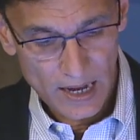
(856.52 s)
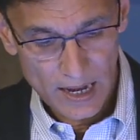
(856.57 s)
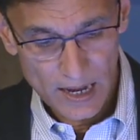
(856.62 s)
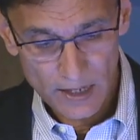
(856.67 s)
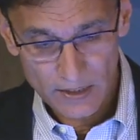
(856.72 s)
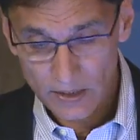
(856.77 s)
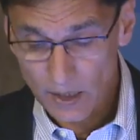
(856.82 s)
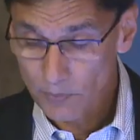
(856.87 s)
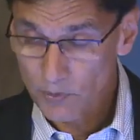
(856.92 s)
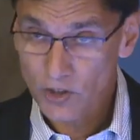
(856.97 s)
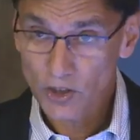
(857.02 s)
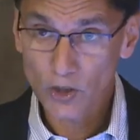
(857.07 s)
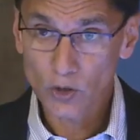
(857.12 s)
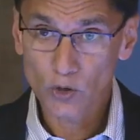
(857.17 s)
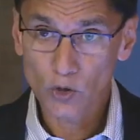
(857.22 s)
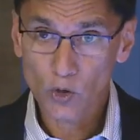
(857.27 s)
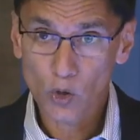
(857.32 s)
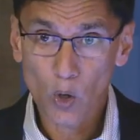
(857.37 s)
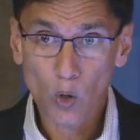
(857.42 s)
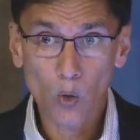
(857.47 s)

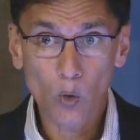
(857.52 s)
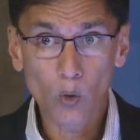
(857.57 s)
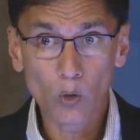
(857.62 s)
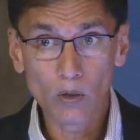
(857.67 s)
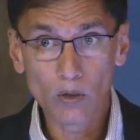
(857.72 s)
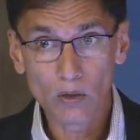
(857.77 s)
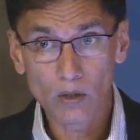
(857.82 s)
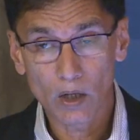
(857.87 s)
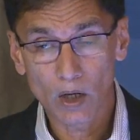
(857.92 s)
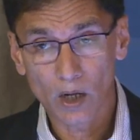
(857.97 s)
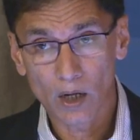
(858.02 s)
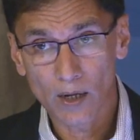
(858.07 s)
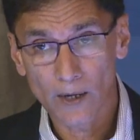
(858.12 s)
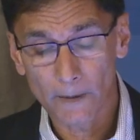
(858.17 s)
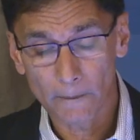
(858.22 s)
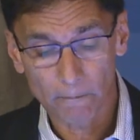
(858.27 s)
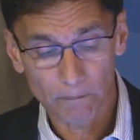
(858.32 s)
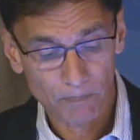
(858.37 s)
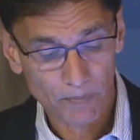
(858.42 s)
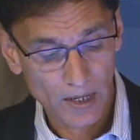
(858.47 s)
substitute
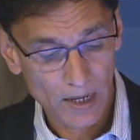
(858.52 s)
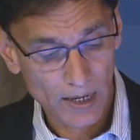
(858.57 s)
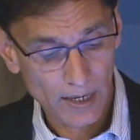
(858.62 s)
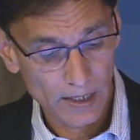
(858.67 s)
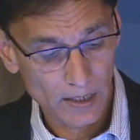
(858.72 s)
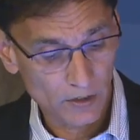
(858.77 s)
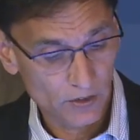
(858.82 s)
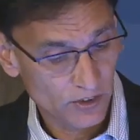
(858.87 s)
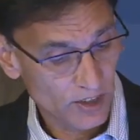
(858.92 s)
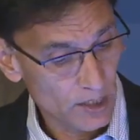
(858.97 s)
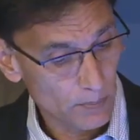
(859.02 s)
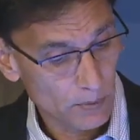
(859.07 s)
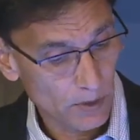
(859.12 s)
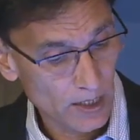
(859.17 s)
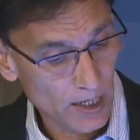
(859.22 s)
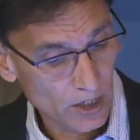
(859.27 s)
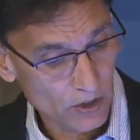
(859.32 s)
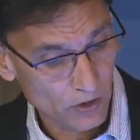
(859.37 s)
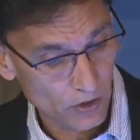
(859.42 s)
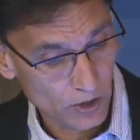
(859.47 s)
coal in steel
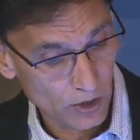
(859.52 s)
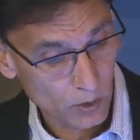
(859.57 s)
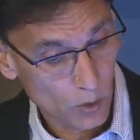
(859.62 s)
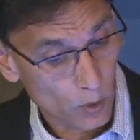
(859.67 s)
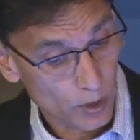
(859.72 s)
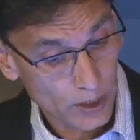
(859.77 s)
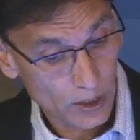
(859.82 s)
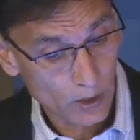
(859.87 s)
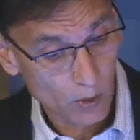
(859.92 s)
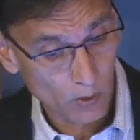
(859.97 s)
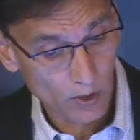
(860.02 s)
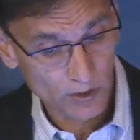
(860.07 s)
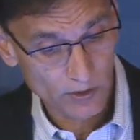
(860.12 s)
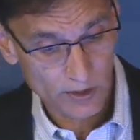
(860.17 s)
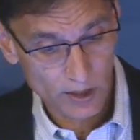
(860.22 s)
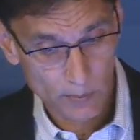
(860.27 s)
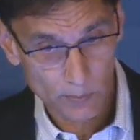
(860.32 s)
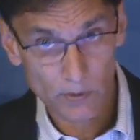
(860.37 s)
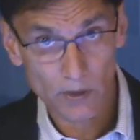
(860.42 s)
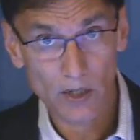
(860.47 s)
production, coking coal in
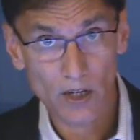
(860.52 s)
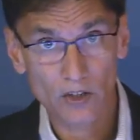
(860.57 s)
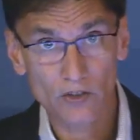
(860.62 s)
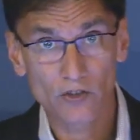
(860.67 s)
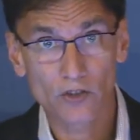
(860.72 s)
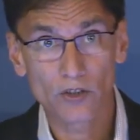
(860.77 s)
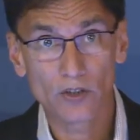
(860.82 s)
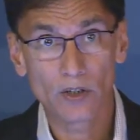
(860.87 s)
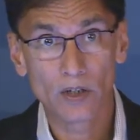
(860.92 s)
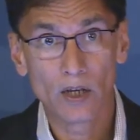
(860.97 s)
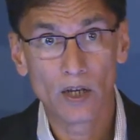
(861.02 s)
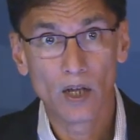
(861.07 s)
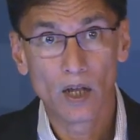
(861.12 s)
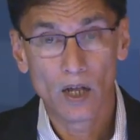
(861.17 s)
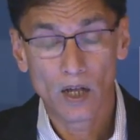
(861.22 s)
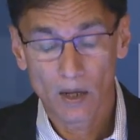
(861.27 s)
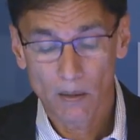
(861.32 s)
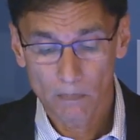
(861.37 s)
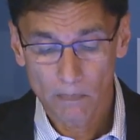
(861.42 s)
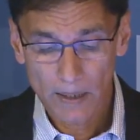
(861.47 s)
steel production,
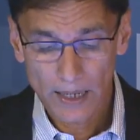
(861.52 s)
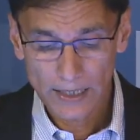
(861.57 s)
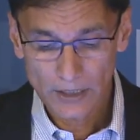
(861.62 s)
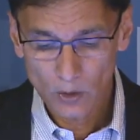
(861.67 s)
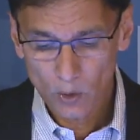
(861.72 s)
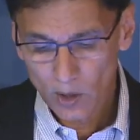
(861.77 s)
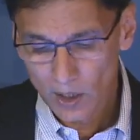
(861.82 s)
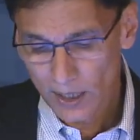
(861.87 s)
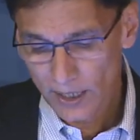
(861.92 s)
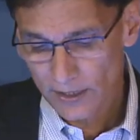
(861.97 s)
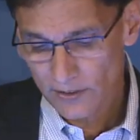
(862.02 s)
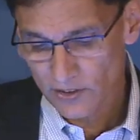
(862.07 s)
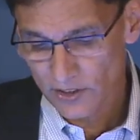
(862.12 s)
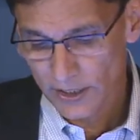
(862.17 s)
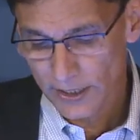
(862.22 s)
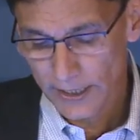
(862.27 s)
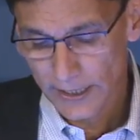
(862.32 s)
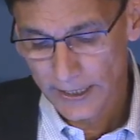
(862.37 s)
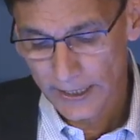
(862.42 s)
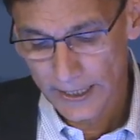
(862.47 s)
by
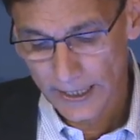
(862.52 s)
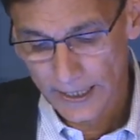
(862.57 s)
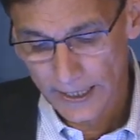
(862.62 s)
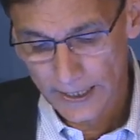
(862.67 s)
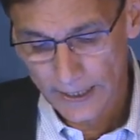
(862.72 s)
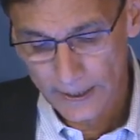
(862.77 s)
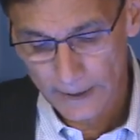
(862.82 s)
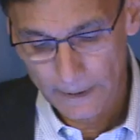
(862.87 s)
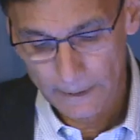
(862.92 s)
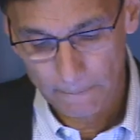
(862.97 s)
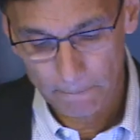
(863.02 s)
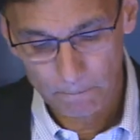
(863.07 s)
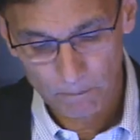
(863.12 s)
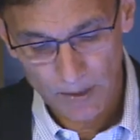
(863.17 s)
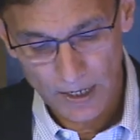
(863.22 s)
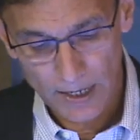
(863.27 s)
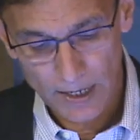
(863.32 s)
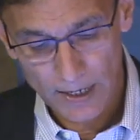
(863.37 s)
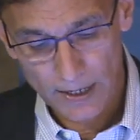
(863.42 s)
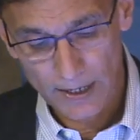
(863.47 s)
utilizing uh,
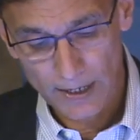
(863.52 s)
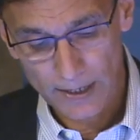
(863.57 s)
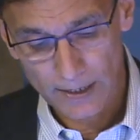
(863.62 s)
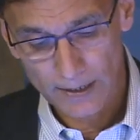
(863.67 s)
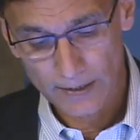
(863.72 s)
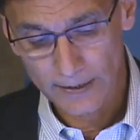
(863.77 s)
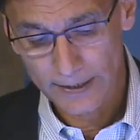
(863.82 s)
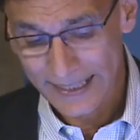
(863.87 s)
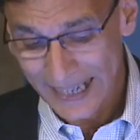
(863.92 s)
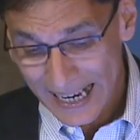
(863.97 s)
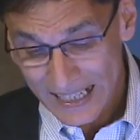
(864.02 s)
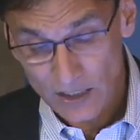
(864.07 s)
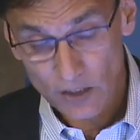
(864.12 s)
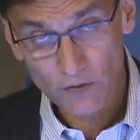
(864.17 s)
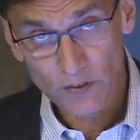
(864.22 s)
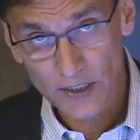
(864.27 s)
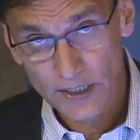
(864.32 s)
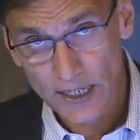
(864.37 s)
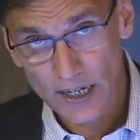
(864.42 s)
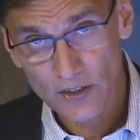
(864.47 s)
uh,
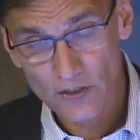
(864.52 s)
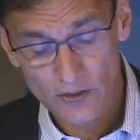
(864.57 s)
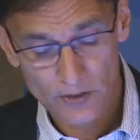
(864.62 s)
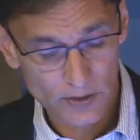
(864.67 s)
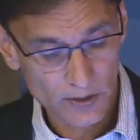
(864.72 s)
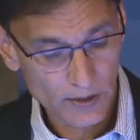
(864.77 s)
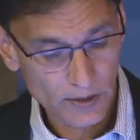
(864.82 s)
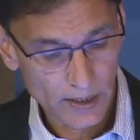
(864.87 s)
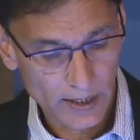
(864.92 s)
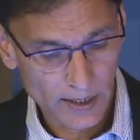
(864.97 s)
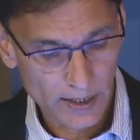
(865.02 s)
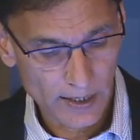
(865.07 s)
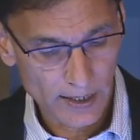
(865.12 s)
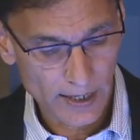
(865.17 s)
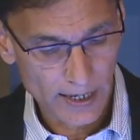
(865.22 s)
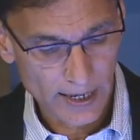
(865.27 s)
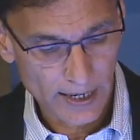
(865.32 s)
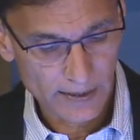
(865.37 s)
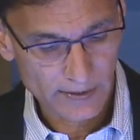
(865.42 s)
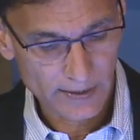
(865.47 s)
gasification
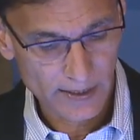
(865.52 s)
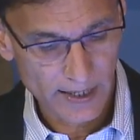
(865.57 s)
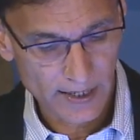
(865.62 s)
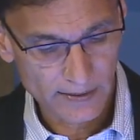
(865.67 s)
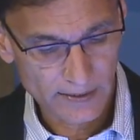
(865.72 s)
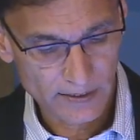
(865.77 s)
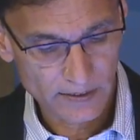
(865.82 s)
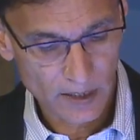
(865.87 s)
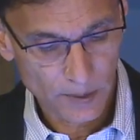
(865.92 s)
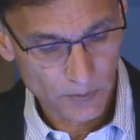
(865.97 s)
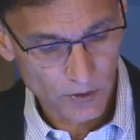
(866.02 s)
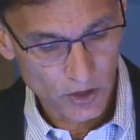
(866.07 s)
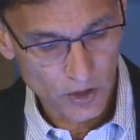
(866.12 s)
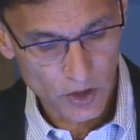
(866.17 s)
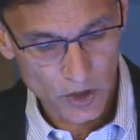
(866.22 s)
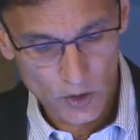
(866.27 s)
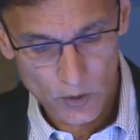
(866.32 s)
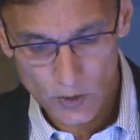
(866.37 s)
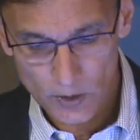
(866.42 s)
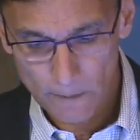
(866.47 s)
uh, as, a, as a
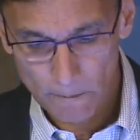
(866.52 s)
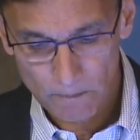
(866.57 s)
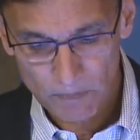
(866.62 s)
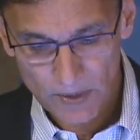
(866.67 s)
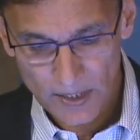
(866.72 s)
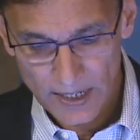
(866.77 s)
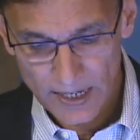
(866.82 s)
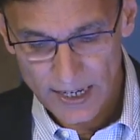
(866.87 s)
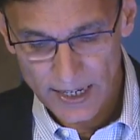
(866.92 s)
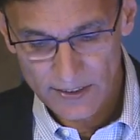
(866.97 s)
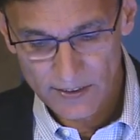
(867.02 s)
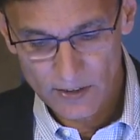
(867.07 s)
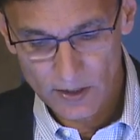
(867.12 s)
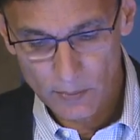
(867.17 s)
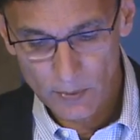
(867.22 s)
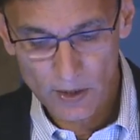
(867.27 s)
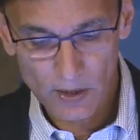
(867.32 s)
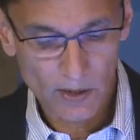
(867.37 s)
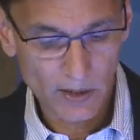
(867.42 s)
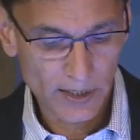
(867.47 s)
substitute and
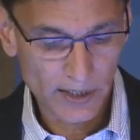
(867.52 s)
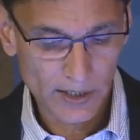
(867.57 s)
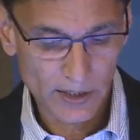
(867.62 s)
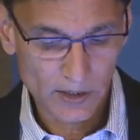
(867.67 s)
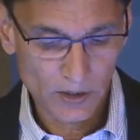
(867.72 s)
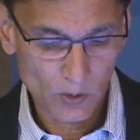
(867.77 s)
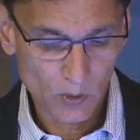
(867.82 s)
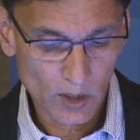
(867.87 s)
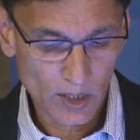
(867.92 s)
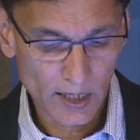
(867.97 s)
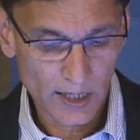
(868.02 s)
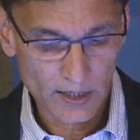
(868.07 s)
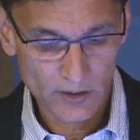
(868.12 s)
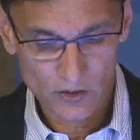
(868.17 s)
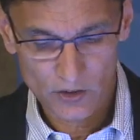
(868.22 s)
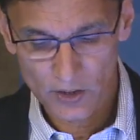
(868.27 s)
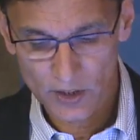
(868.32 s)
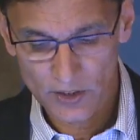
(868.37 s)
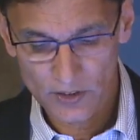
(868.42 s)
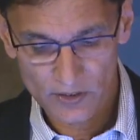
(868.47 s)
similarly
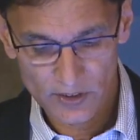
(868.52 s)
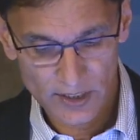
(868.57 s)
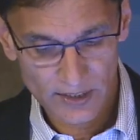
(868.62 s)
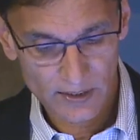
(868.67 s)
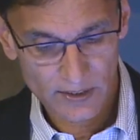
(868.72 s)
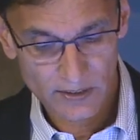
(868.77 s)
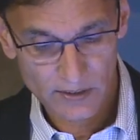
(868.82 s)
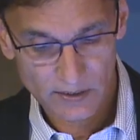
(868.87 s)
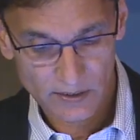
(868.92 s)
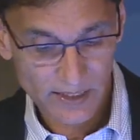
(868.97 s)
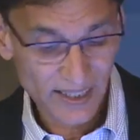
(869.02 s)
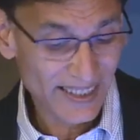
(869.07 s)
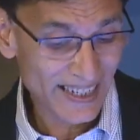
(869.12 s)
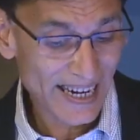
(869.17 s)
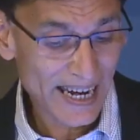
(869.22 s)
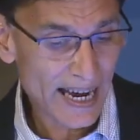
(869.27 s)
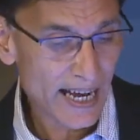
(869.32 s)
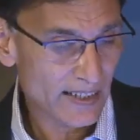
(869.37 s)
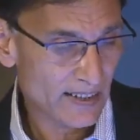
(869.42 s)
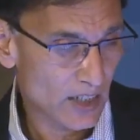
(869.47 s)
utilizing
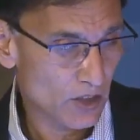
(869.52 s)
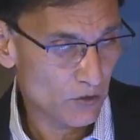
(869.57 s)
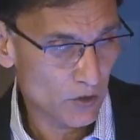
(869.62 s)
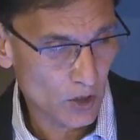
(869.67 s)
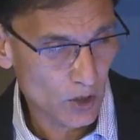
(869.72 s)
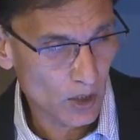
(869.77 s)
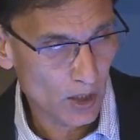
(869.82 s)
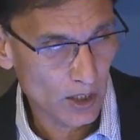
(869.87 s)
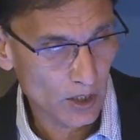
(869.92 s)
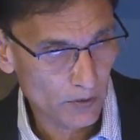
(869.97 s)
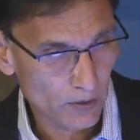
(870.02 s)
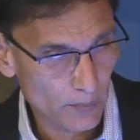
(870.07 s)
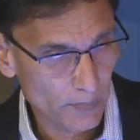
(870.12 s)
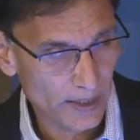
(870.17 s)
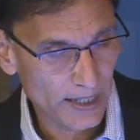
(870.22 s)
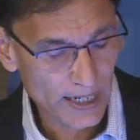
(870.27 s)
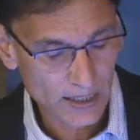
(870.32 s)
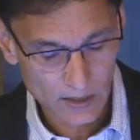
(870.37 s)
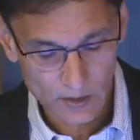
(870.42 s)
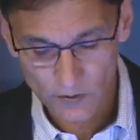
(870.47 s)
syngas, as we call it, from the
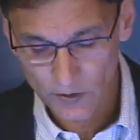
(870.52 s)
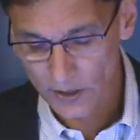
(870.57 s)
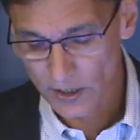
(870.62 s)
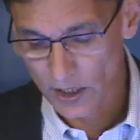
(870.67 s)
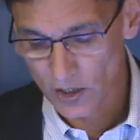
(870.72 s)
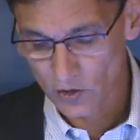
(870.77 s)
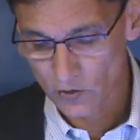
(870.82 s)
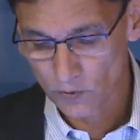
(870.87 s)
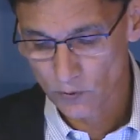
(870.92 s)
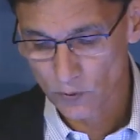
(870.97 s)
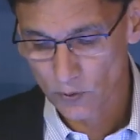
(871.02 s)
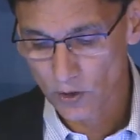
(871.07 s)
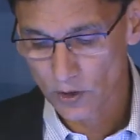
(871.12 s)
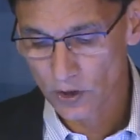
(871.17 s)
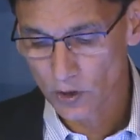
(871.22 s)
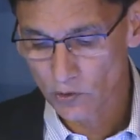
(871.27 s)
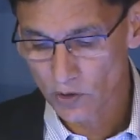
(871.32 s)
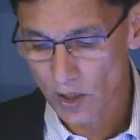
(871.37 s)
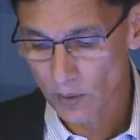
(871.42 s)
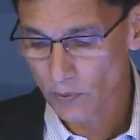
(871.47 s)
gasification for
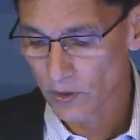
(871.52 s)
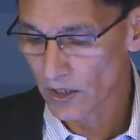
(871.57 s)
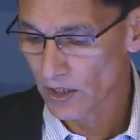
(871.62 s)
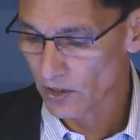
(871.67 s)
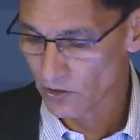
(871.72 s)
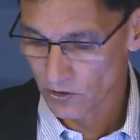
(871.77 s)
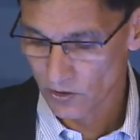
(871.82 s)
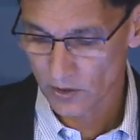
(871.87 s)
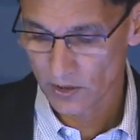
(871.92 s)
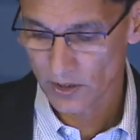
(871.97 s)
urea production